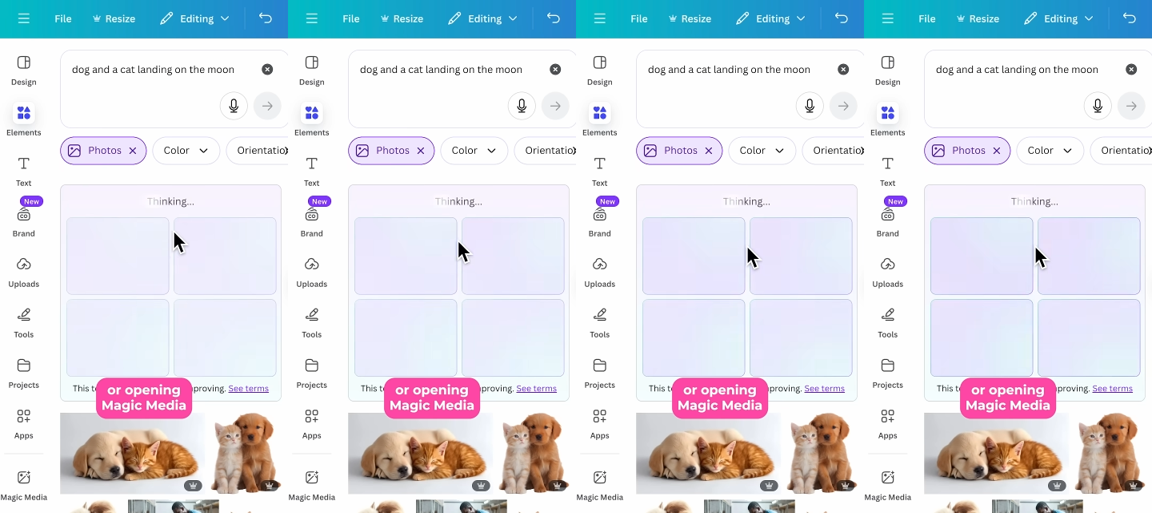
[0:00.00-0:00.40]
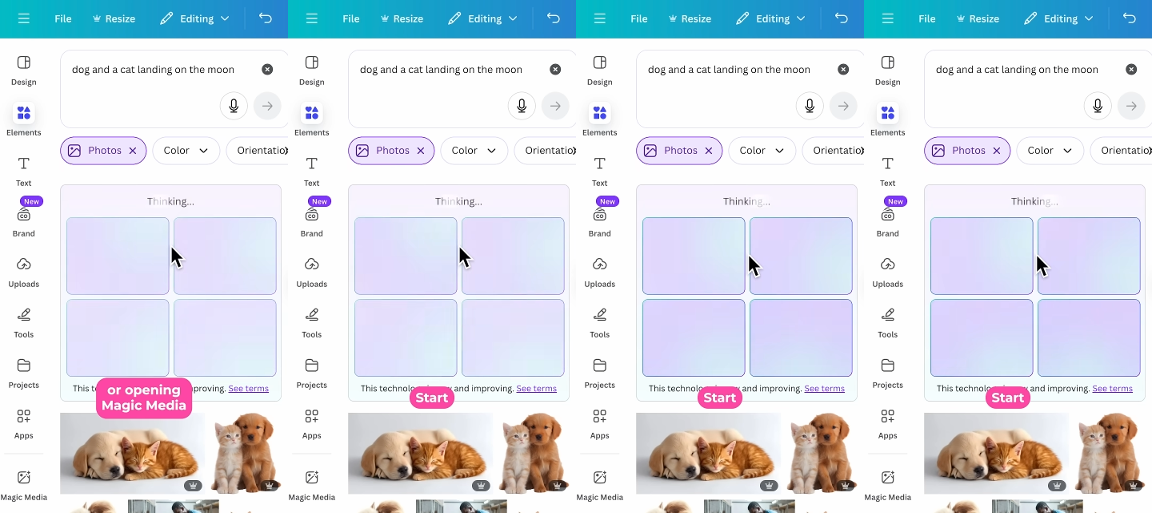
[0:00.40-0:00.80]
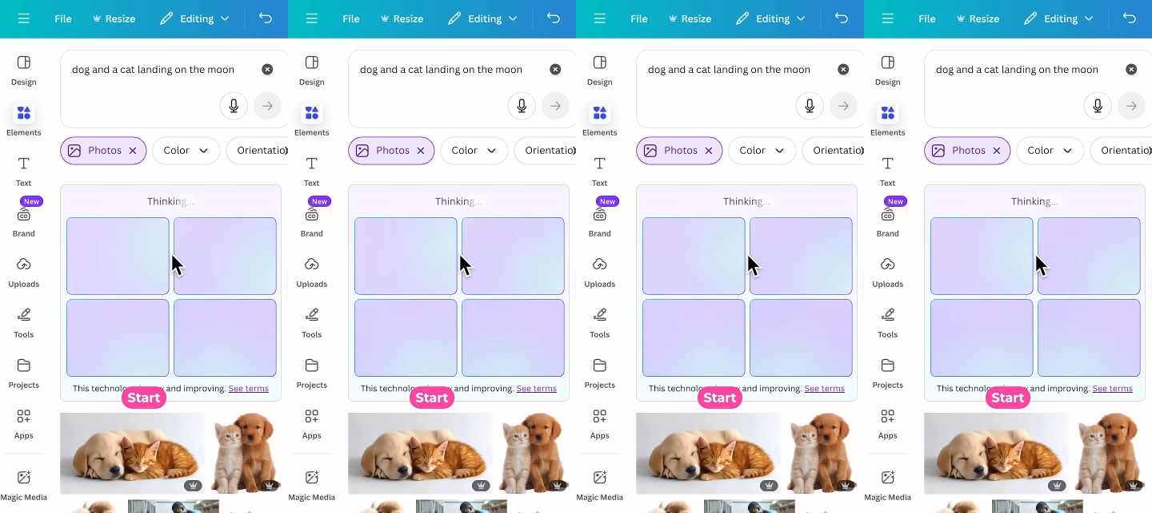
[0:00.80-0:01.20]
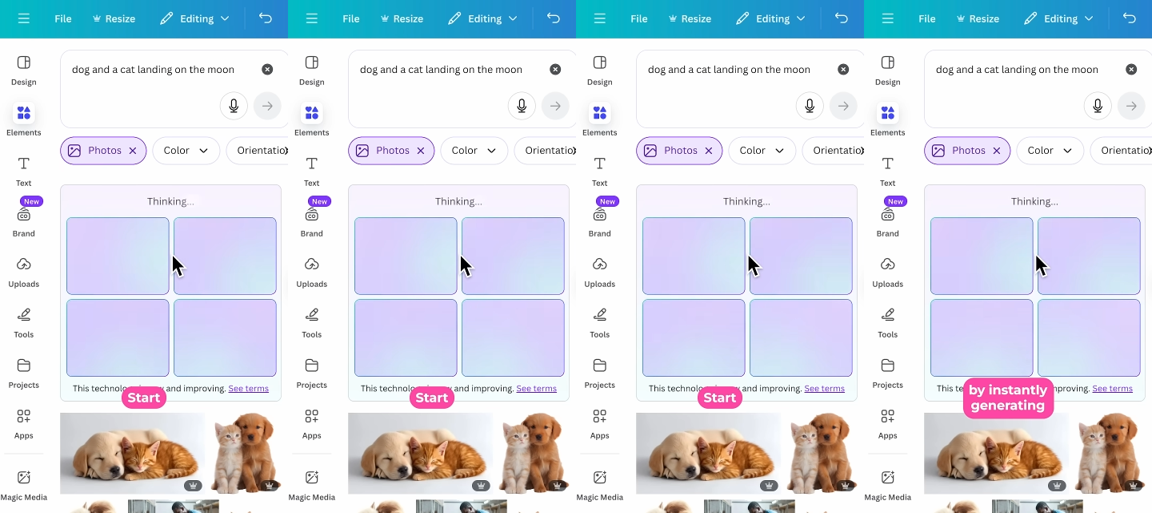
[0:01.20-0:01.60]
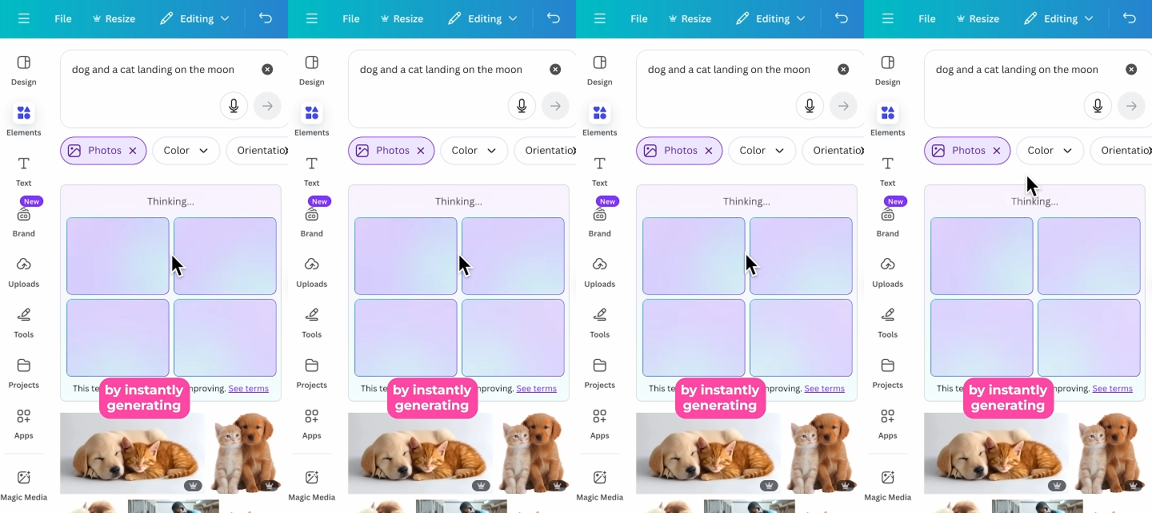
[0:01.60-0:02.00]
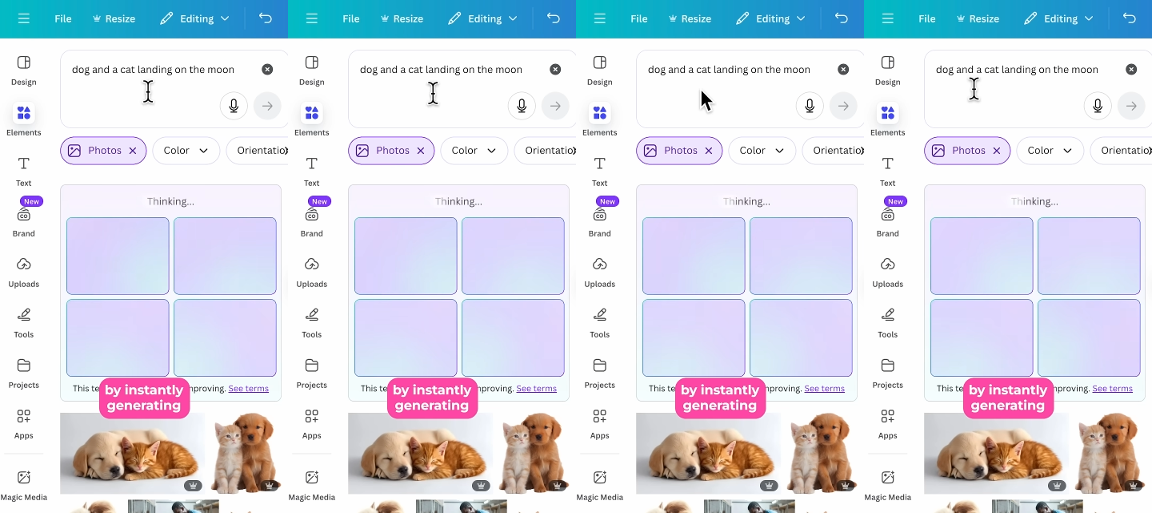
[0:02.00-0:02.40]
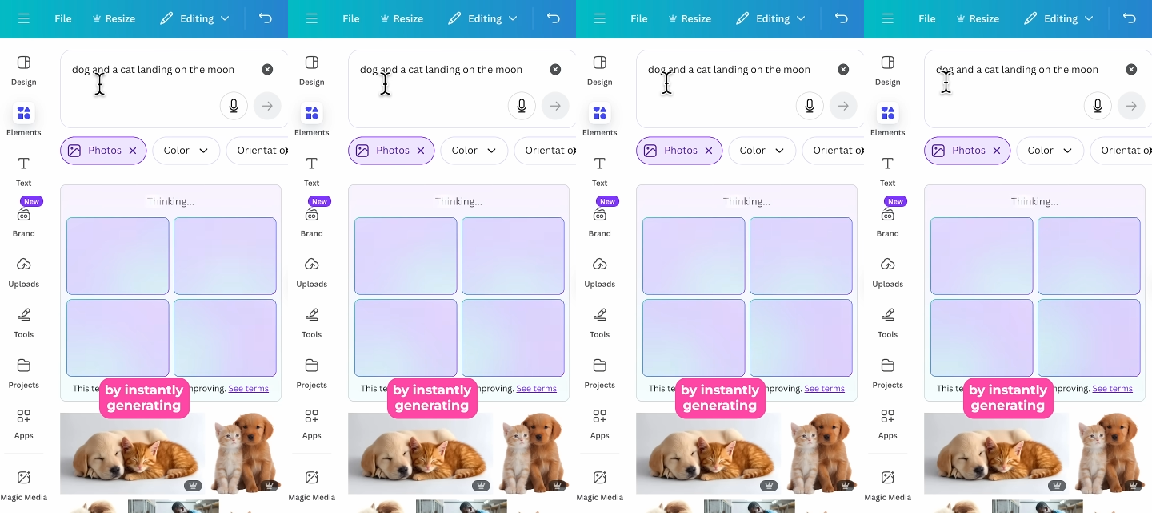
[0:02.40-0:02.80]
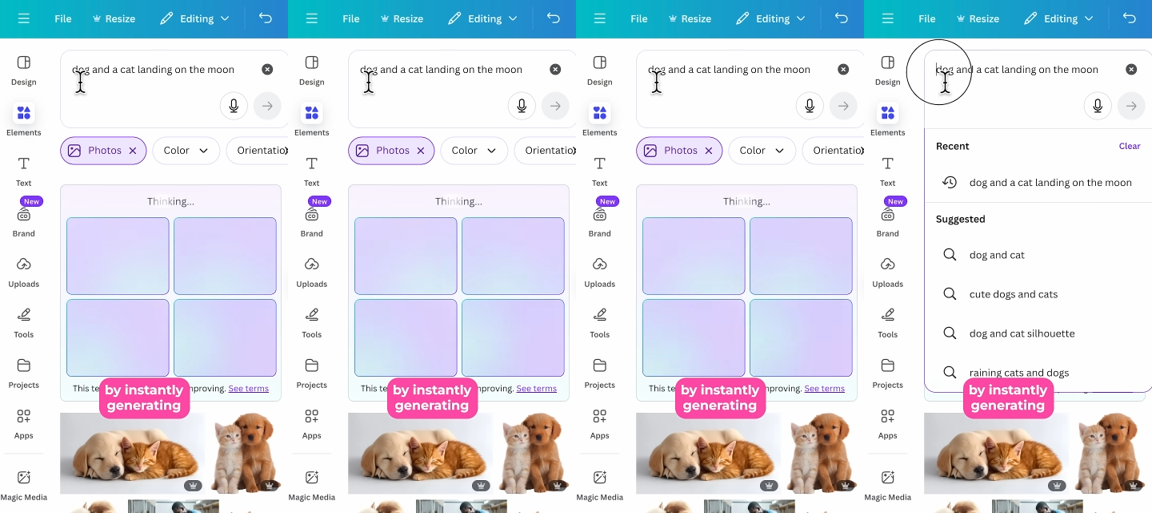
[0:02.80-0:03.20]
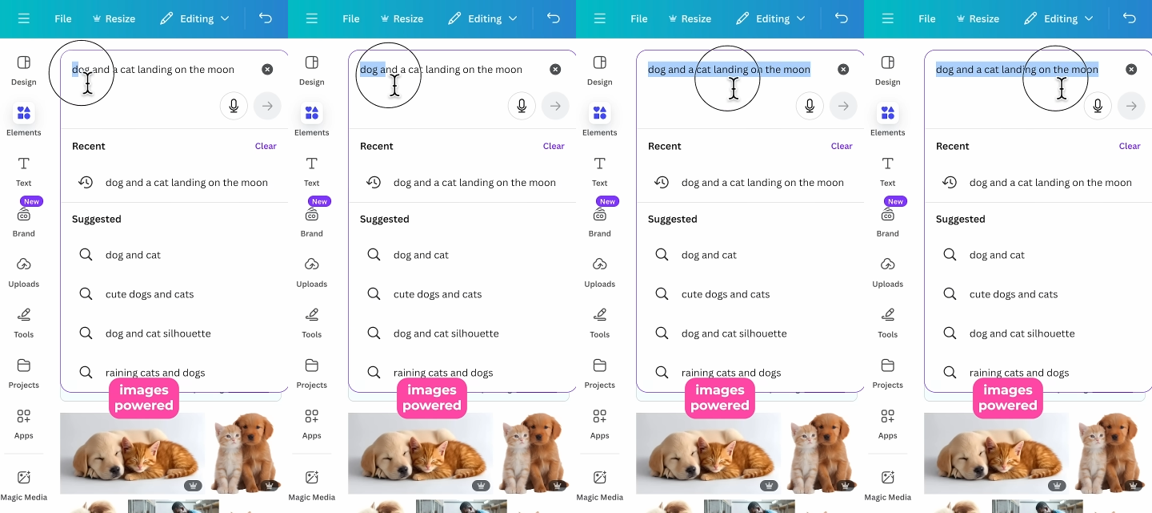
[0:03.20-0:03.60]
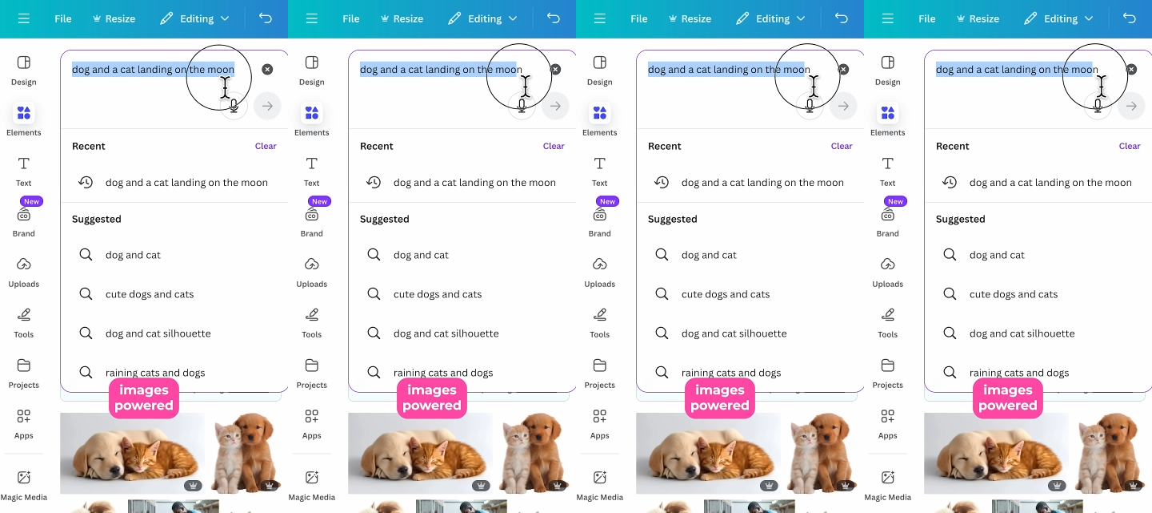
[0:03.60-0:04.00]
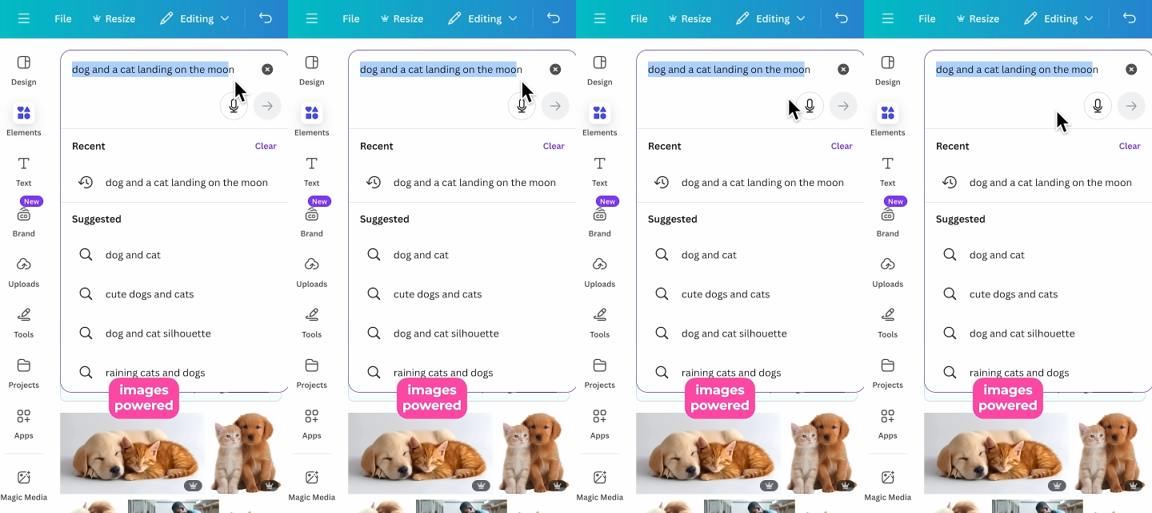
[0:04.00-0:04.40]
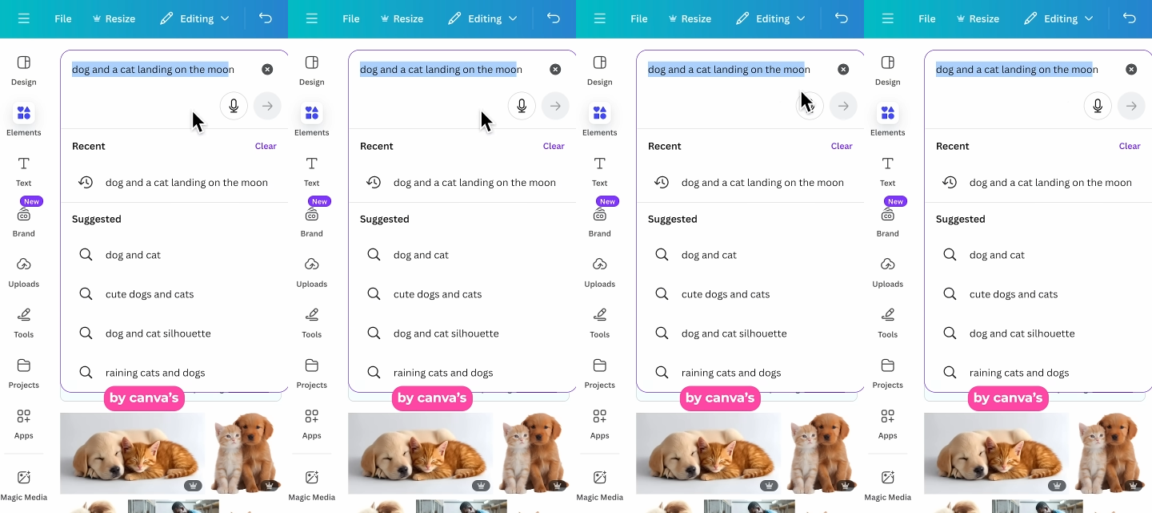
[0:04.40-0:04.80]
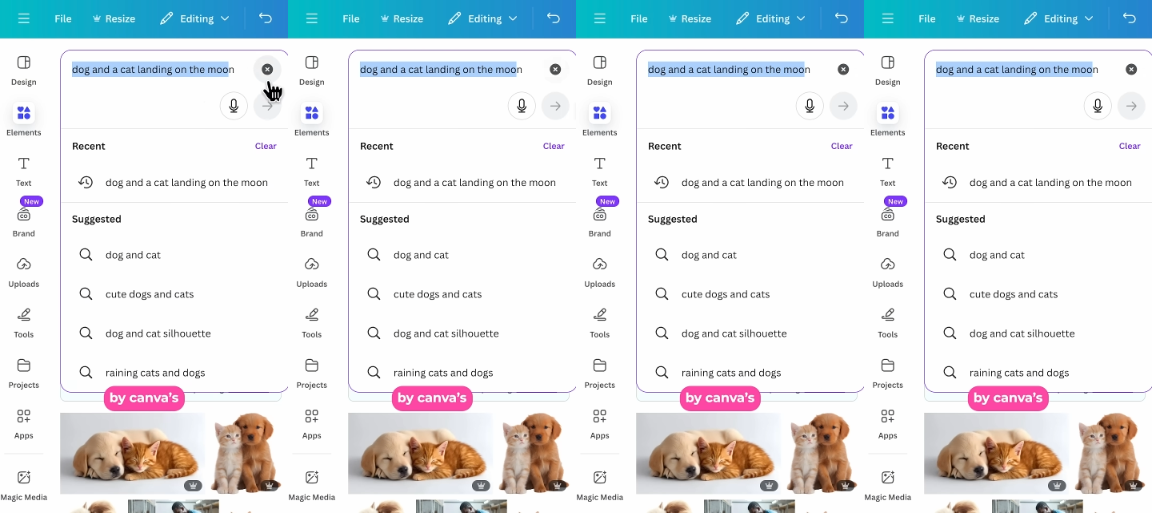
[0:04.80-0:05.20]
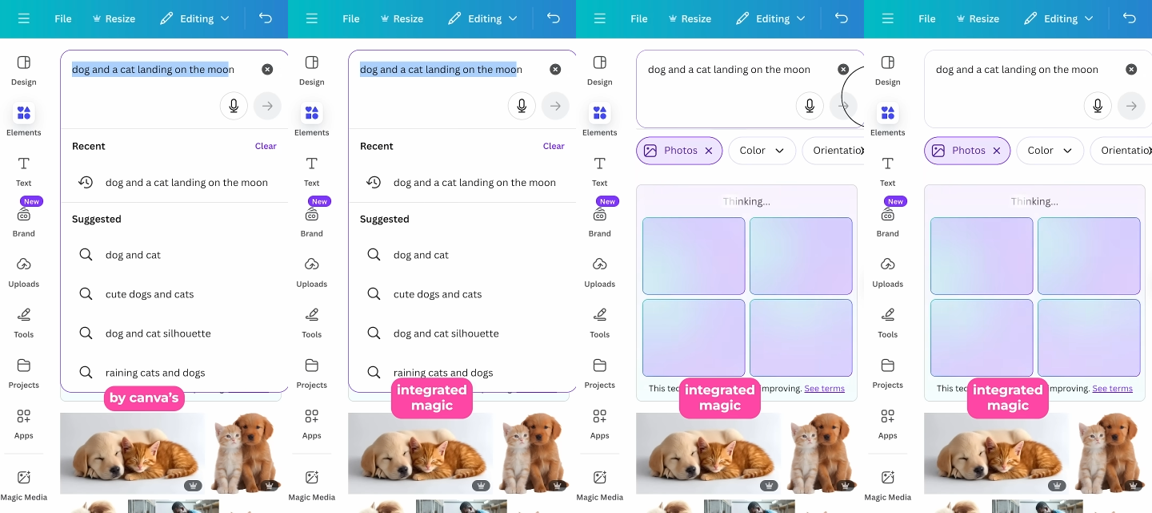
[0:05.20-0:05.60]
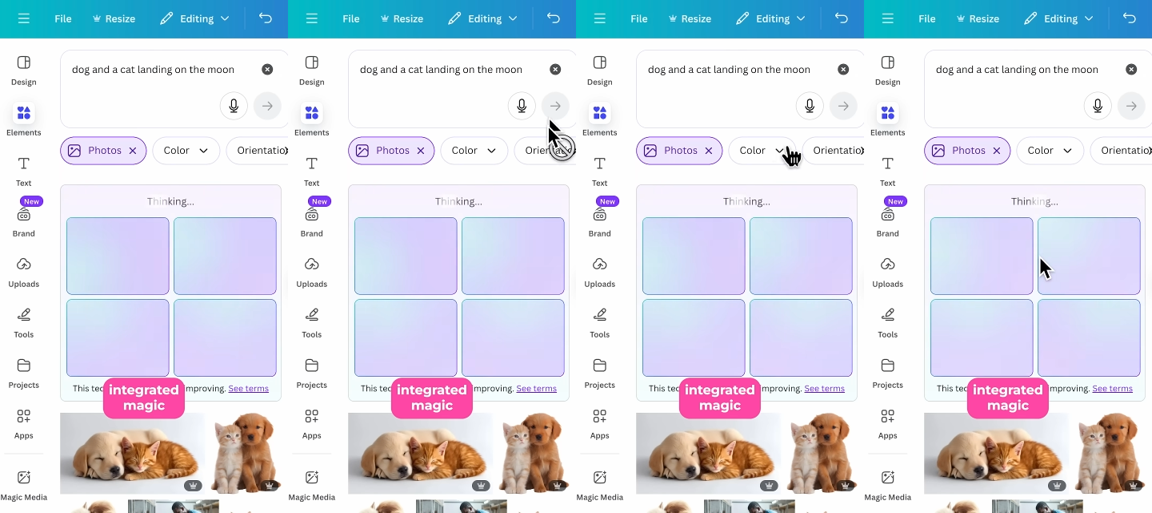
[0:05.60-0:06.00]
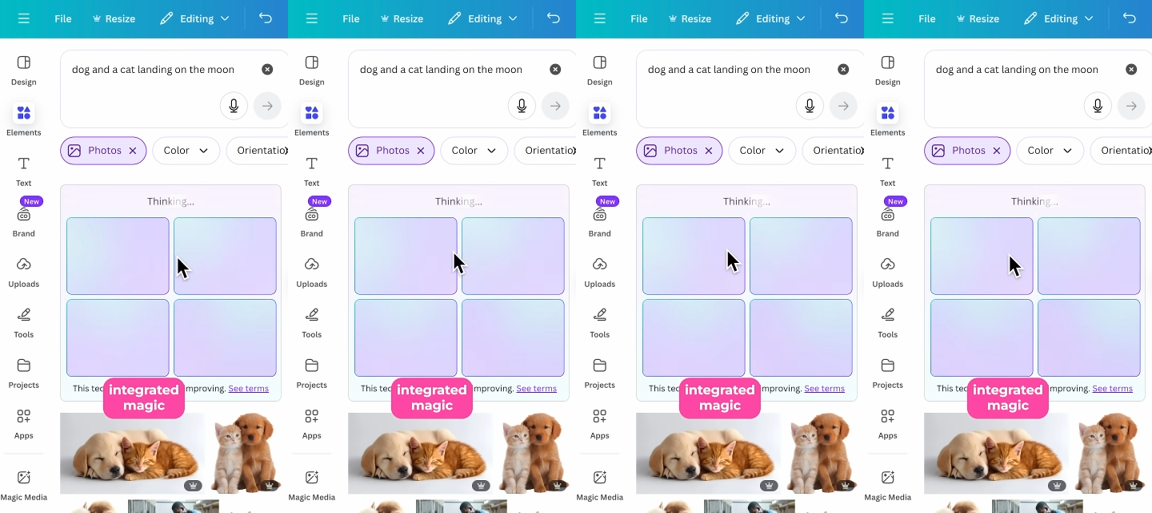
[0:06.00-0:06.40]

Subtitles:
Nobody's mouth can be seen.